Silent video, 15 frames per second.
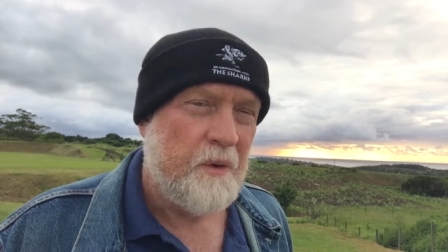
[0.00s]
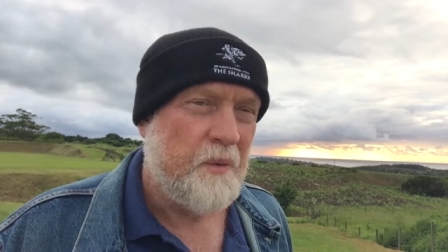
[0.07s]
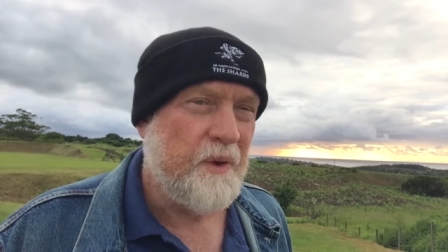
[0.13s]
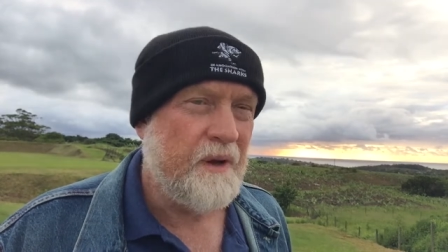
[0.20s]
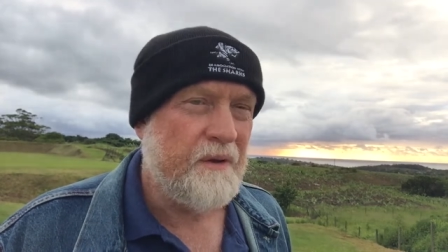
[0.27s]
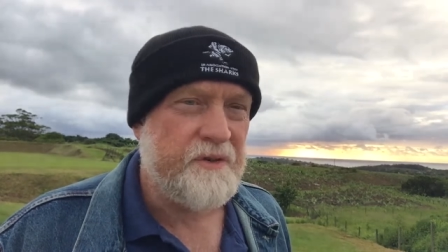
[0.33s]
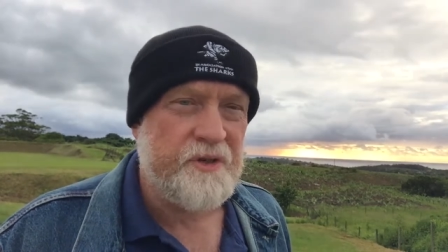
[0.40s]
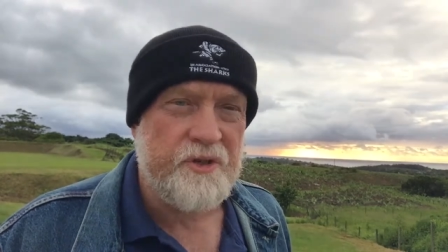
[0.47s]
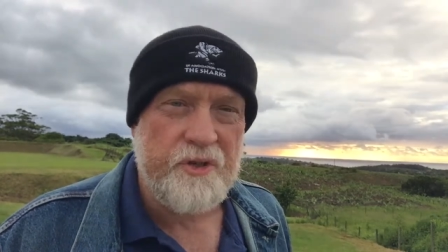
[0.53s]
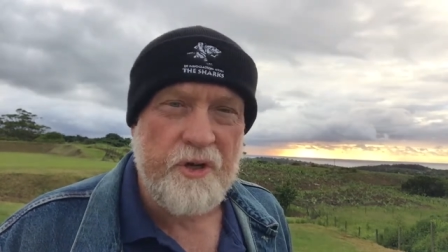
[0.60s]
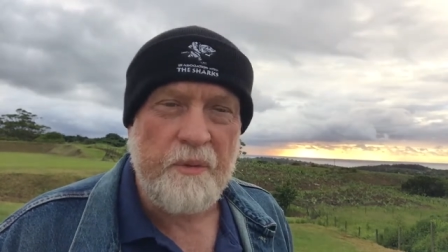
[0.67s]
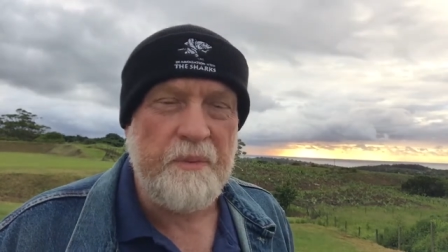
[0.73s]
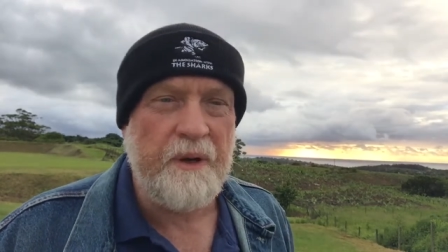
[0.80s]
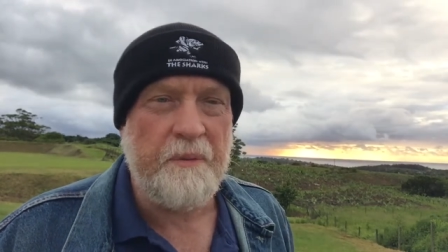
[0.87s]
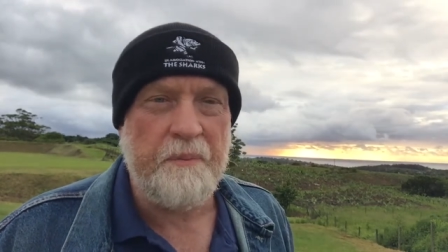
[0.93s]
We have
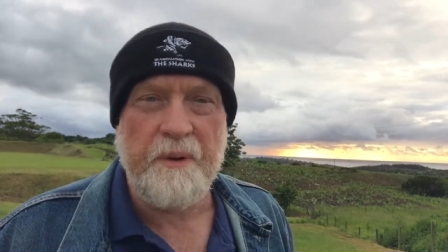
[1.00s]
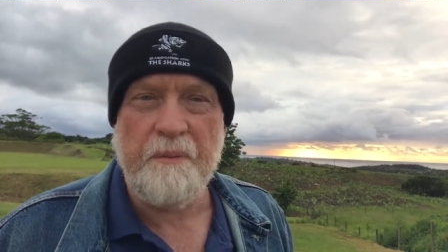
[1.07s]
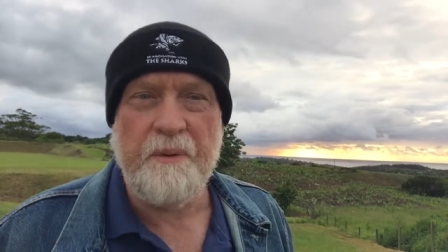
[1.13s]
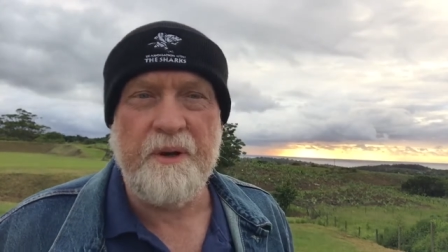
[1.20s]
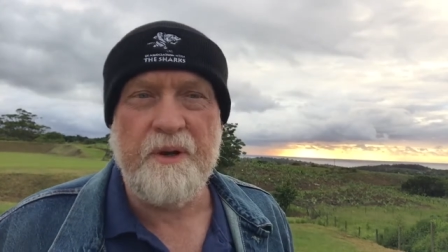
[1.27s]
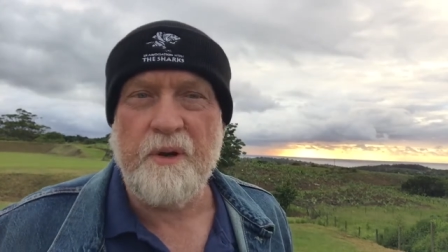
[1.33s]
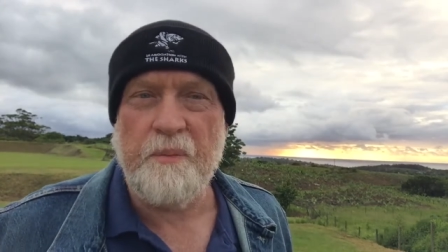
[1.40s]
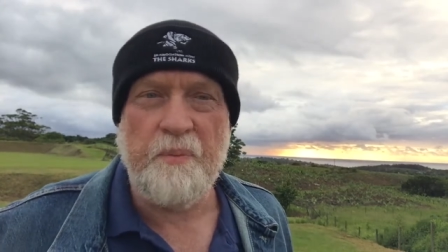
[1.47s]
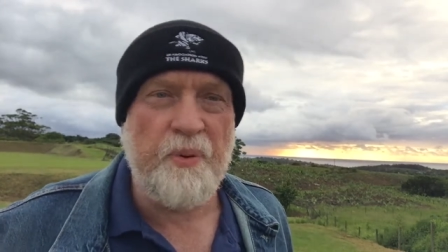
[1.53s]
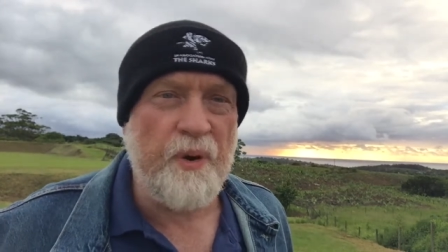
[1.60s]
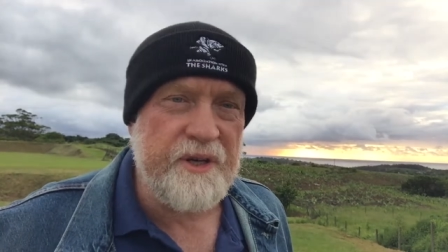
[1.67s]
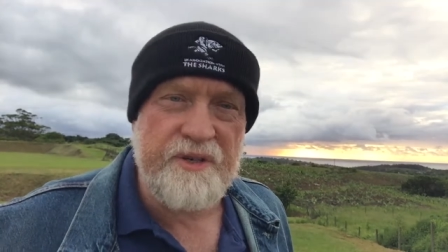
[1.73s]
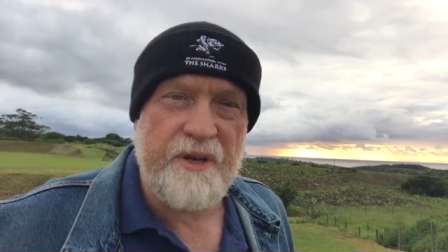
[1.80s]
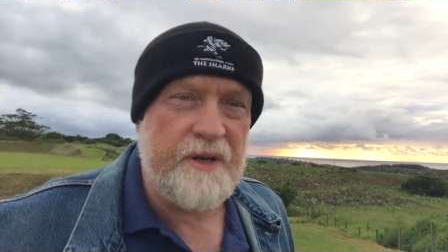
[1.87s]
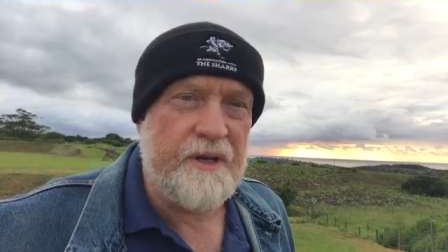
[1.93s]
so many biblical
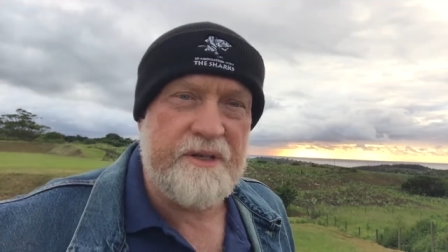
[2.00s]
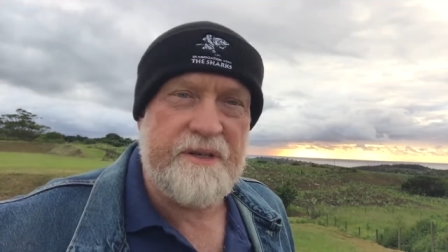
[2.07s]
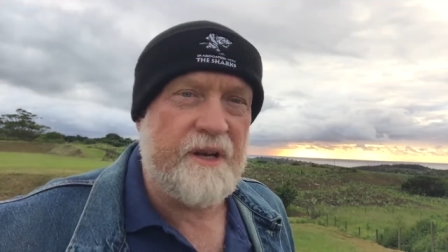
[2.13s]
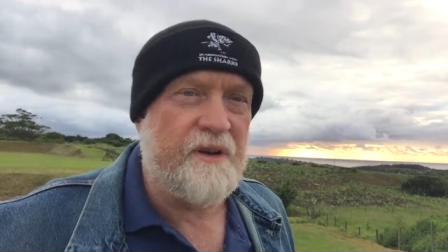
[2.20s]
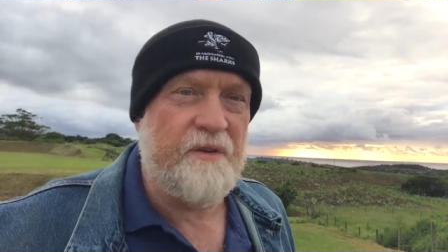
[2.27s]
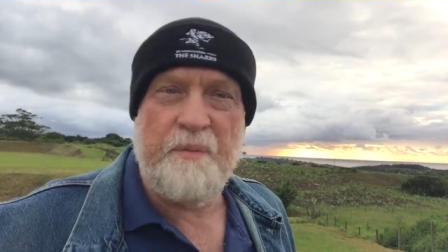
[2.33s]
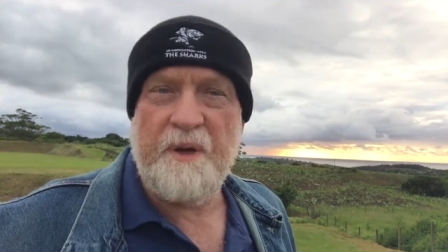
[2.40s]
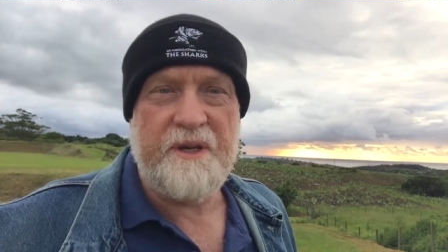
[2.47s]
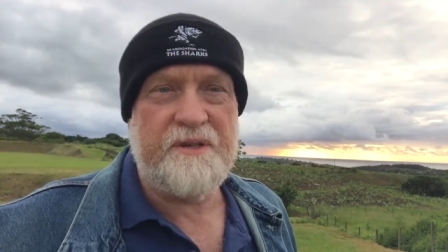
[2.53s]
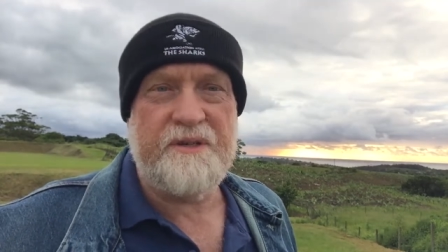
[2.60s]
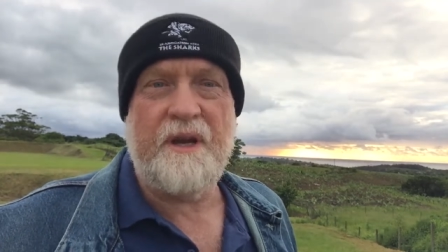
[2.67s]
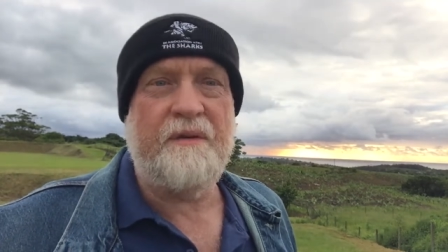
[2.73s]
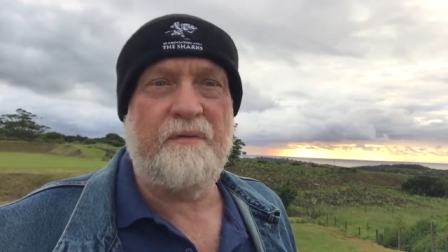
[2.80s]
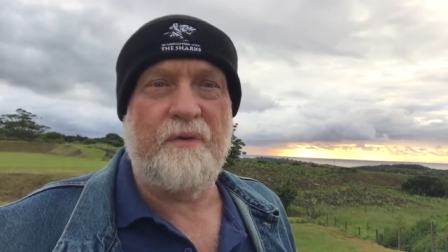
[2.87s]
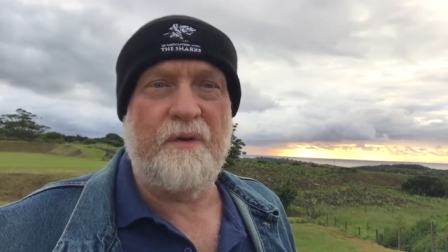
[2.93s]
precedents that have been
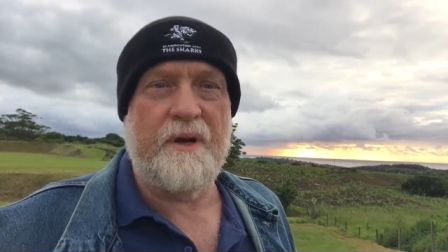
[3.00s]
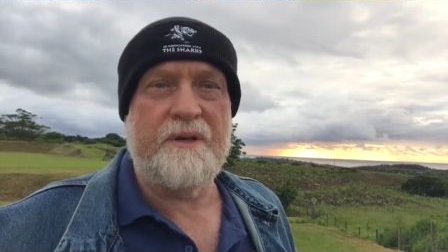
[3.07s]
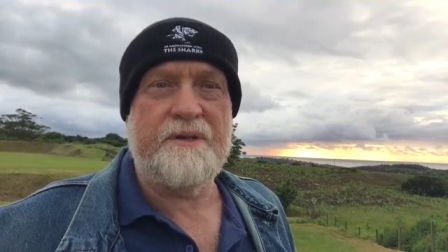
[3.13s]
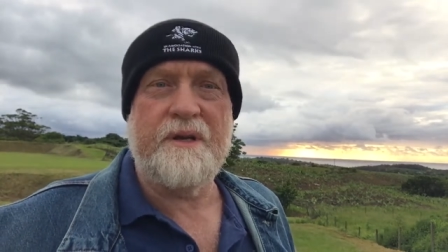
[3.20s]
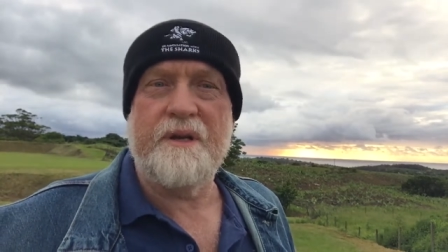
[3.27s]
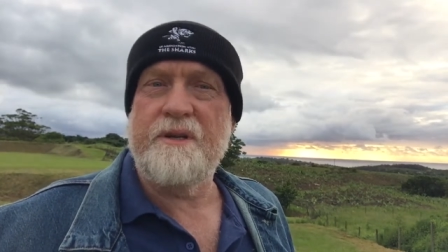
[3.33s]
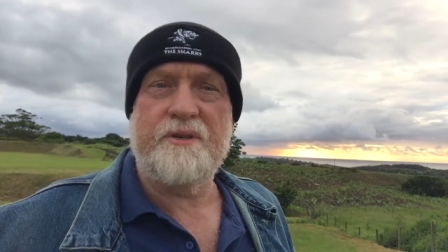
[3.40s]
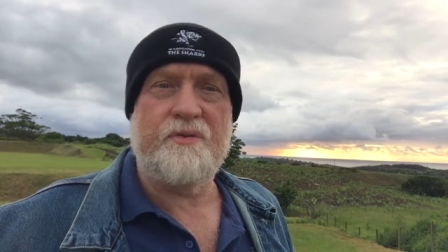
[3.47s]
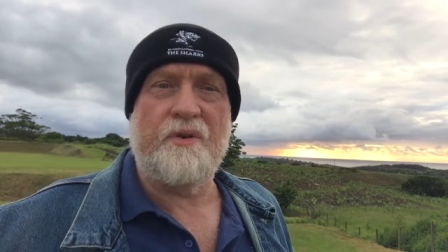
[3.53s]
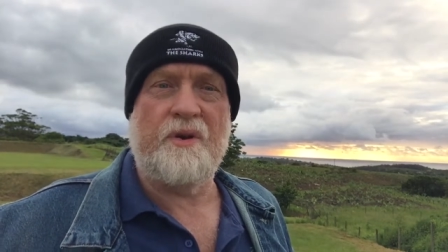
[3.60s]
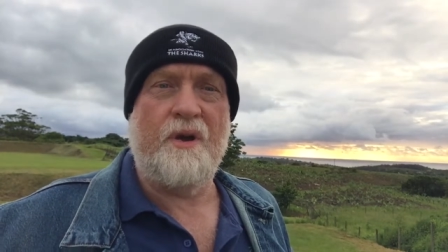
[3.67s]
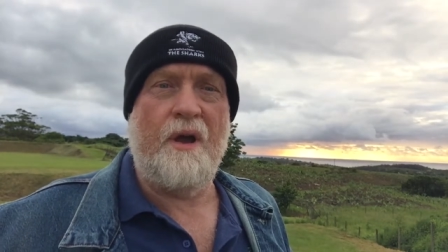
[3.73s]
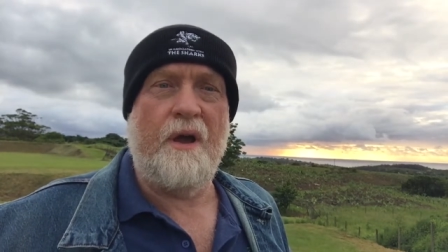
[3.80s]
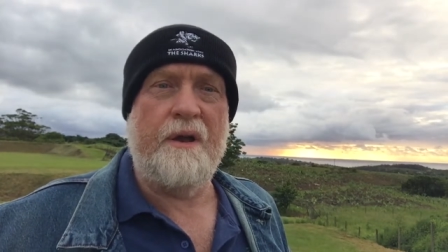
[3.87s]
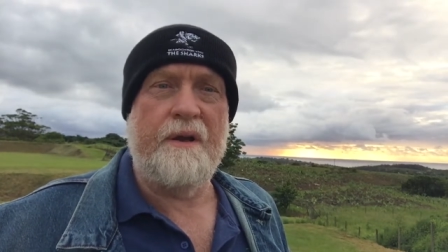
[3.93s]
set for us in this
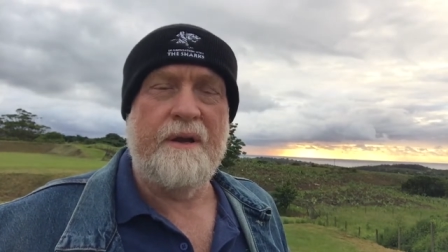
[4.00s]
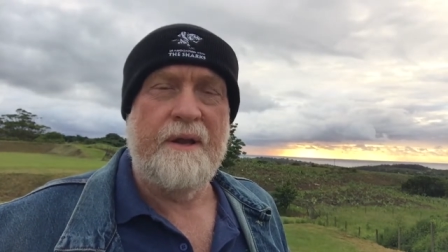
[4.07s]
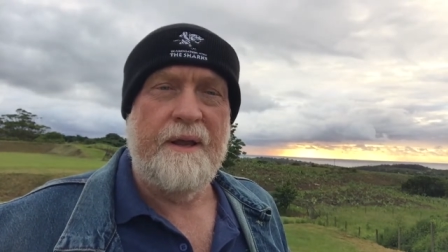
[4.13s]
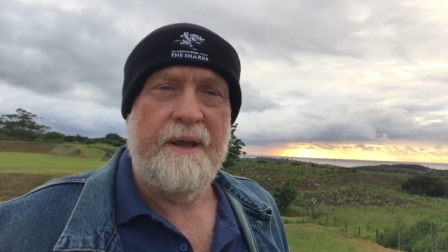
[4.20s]
regard.